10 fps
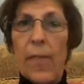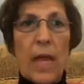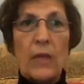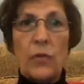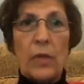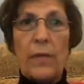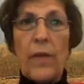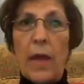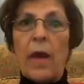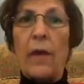actually,
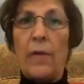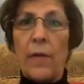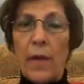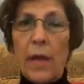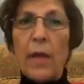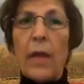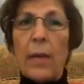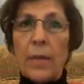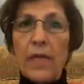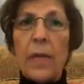they are
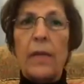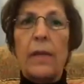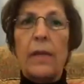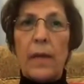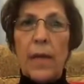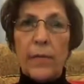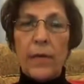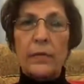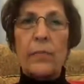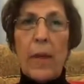being in
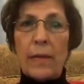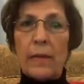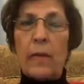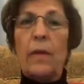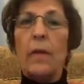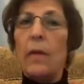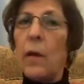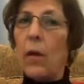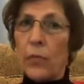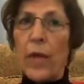this battle
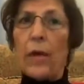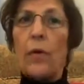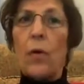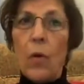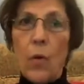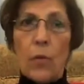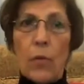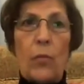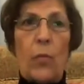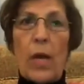on their
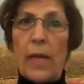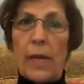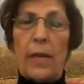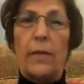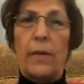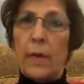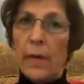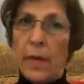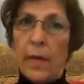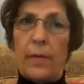own while in,
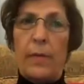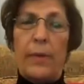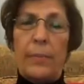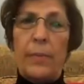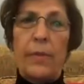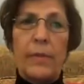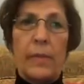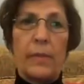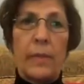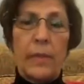uh, in prisons.